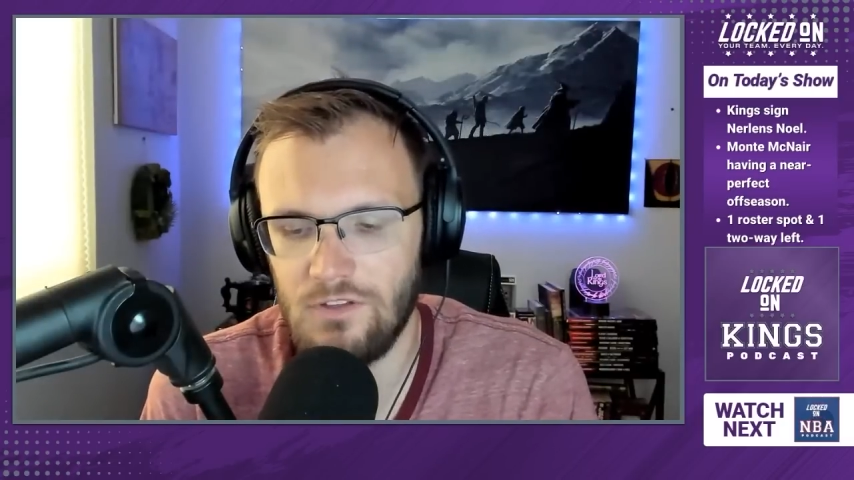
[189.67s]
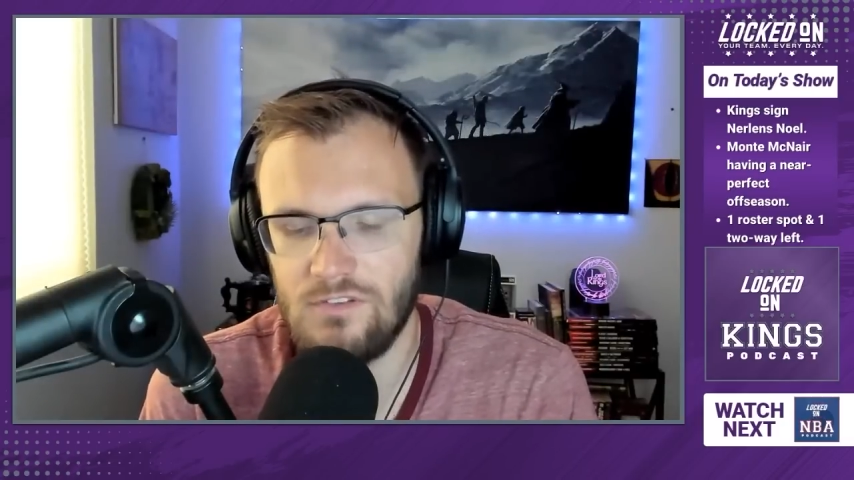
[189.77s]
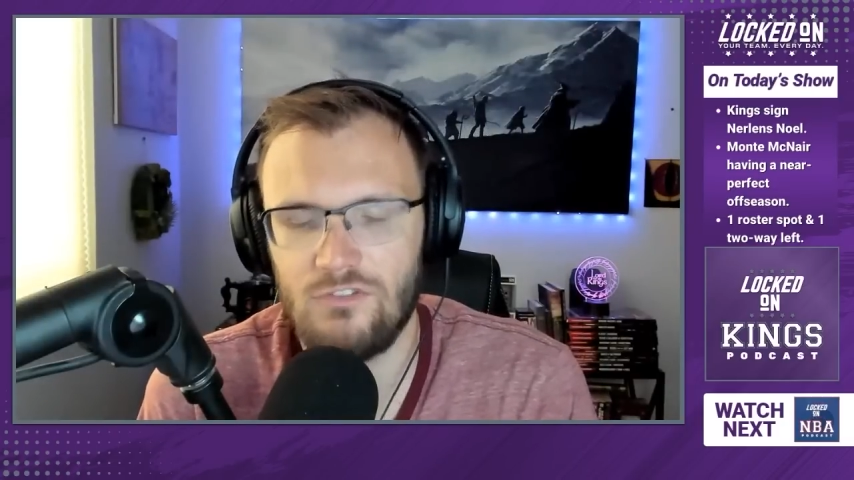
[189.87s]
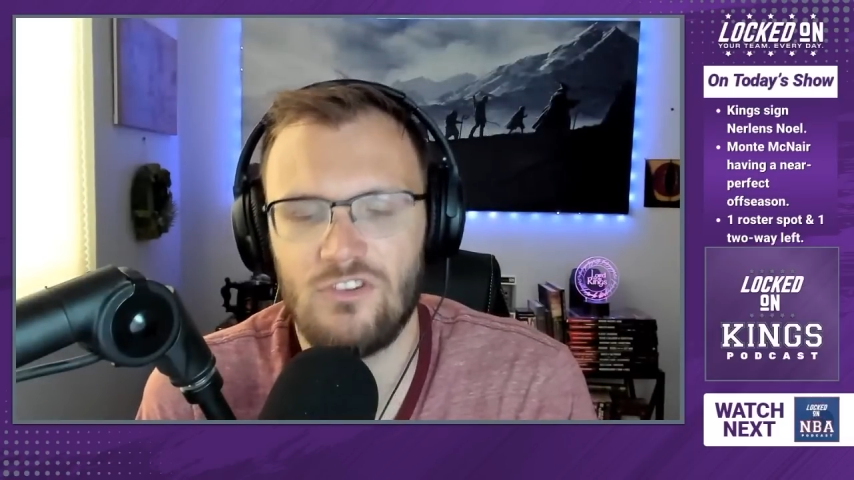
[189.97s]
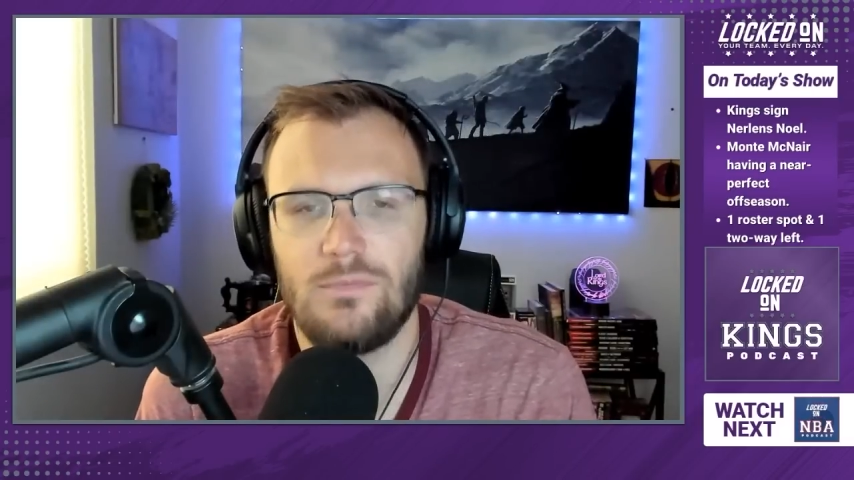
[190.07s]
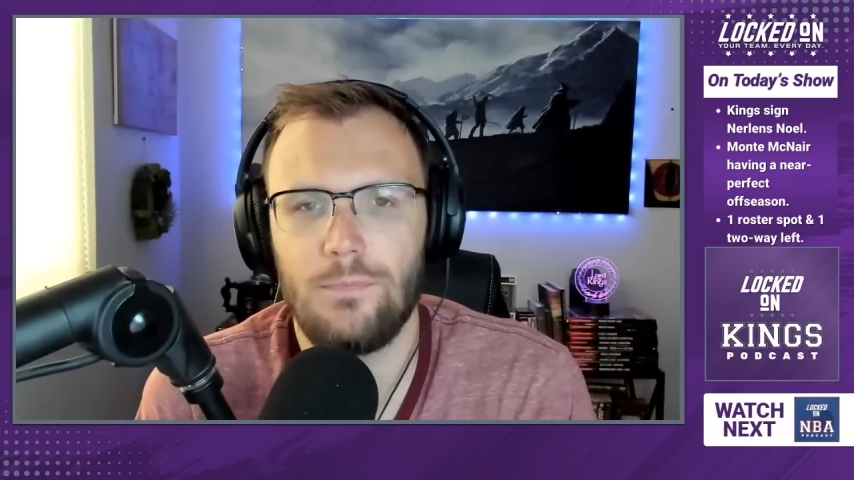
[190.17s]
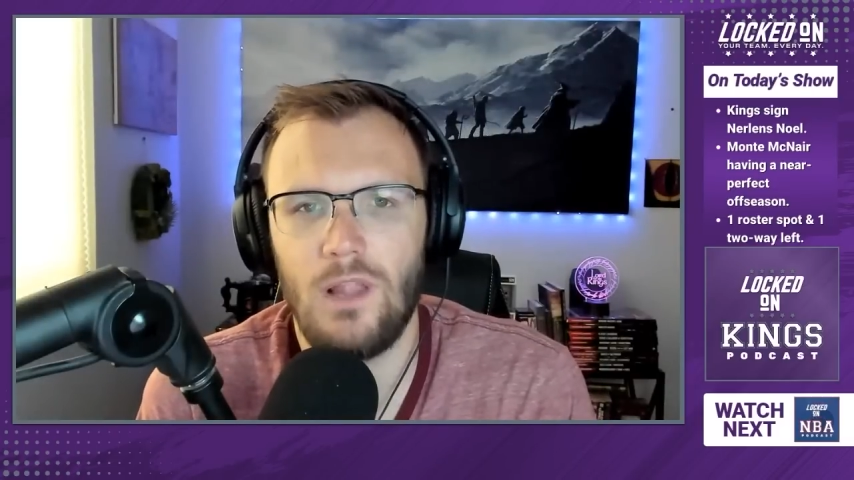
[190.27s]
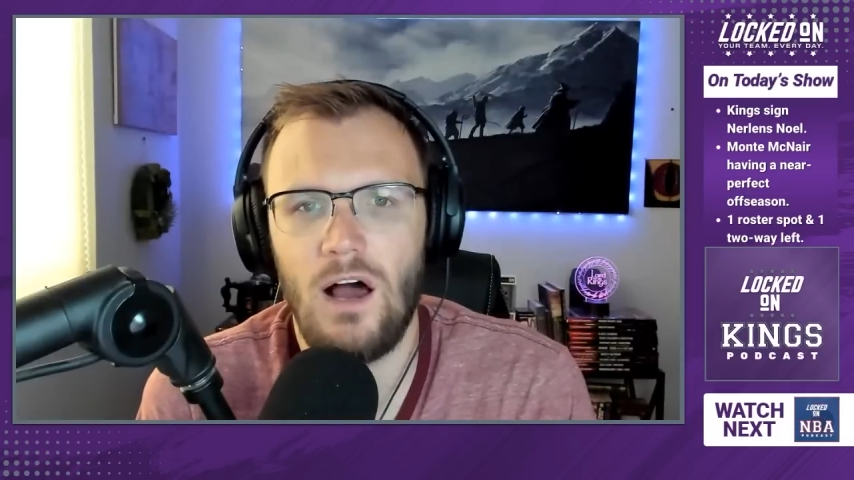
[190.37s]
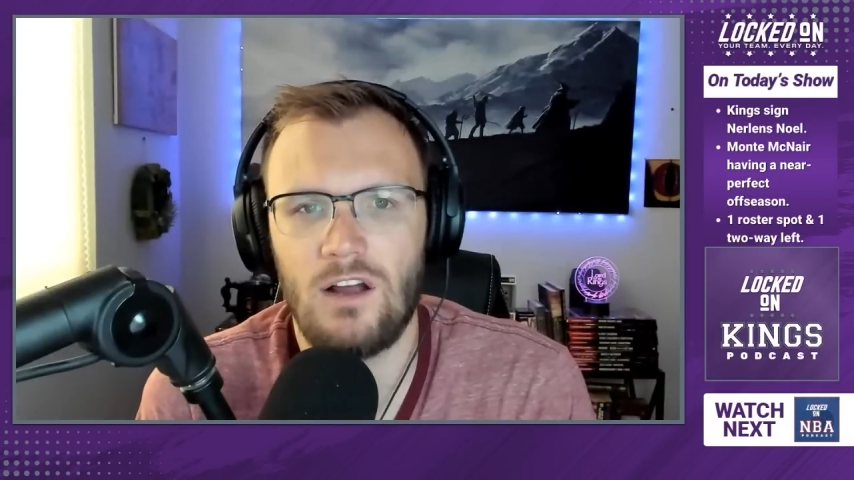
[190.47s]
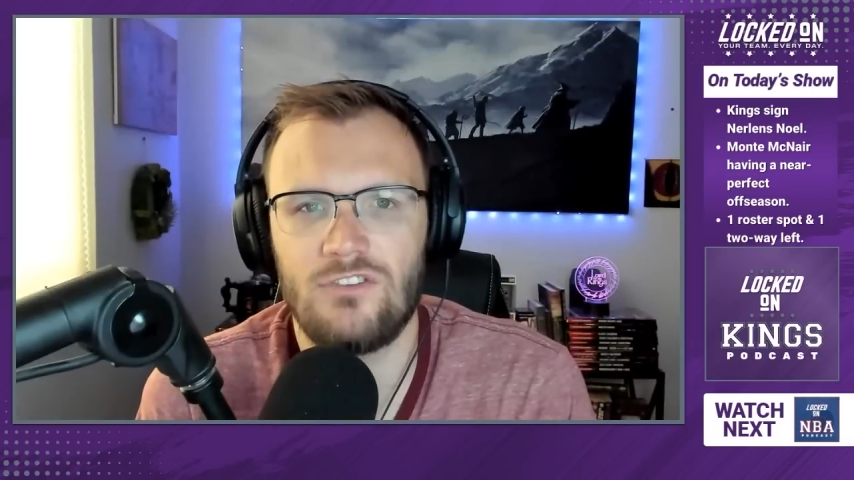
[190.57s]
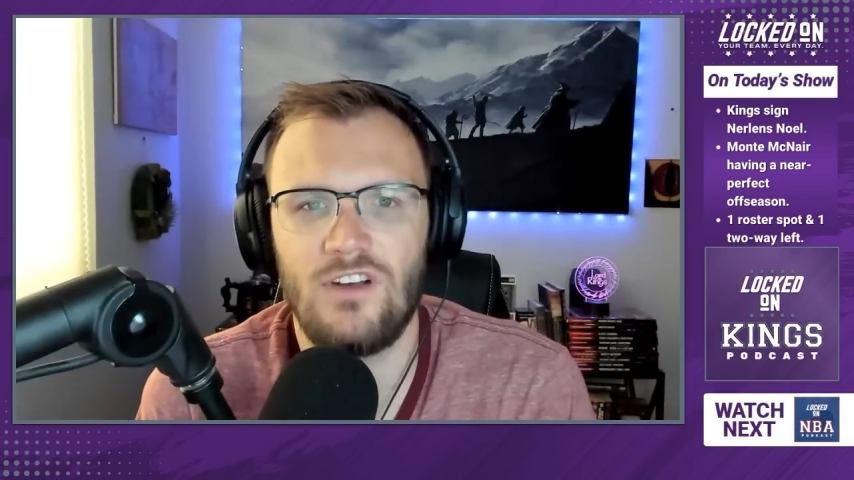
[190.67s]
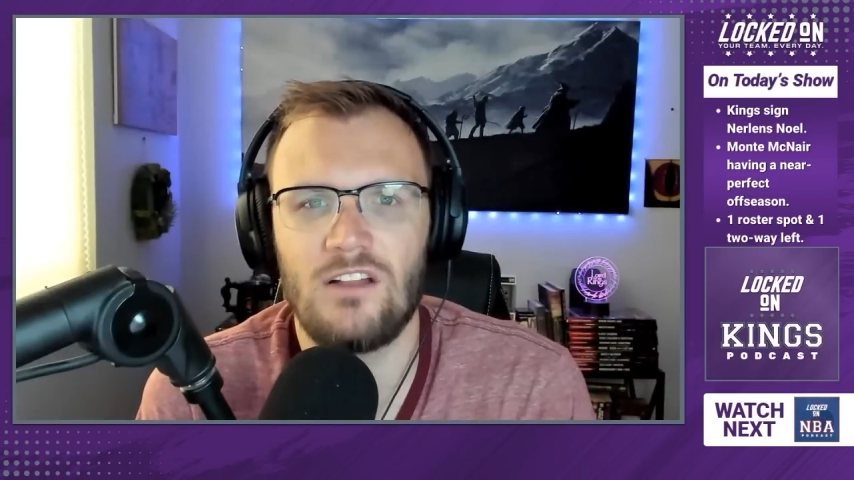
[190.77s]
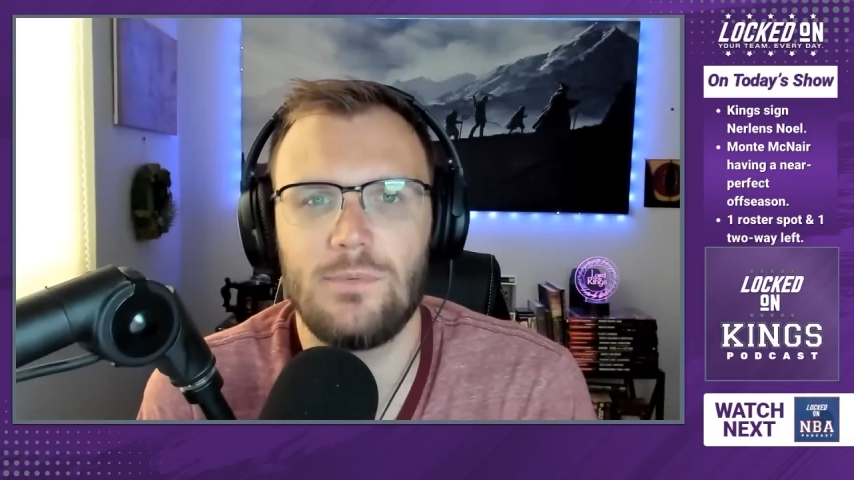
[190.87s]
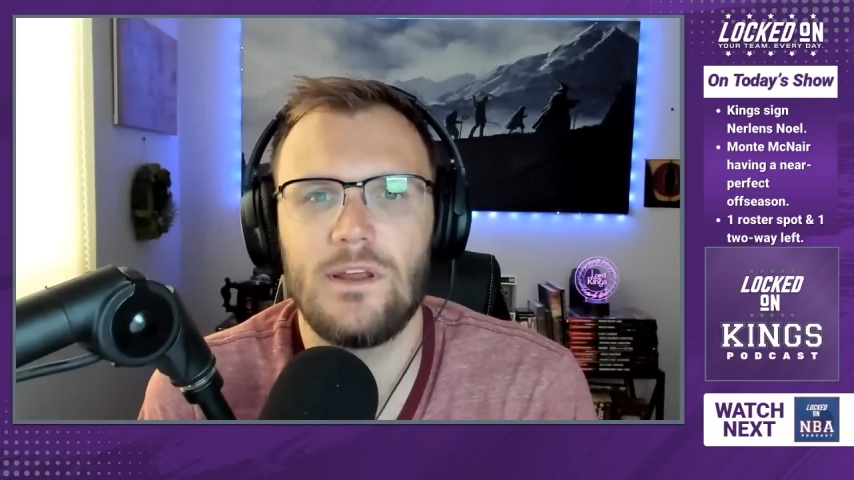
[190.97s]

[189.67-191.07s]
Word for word: doesn't just block shots,